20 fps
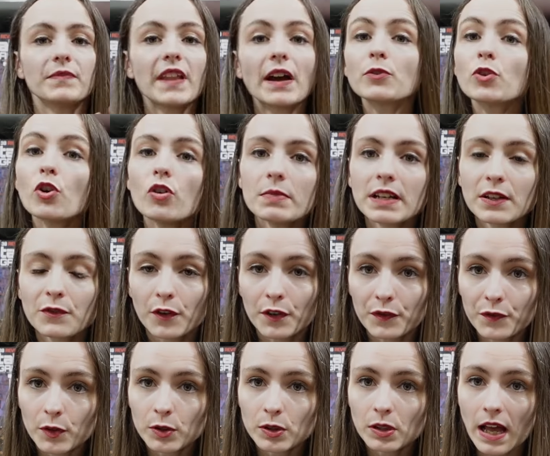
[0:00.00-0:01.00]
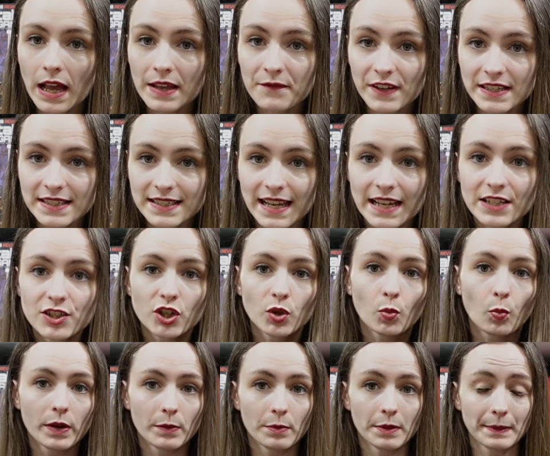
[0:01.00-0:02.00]
Now normally for a full investigation
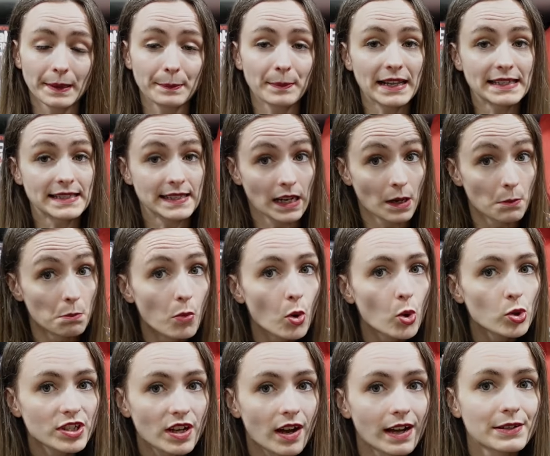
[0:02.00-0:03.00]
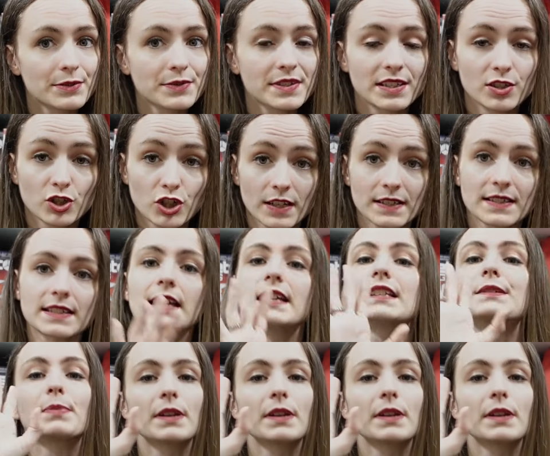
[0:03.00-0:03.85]
we would be placing more tiles than just this,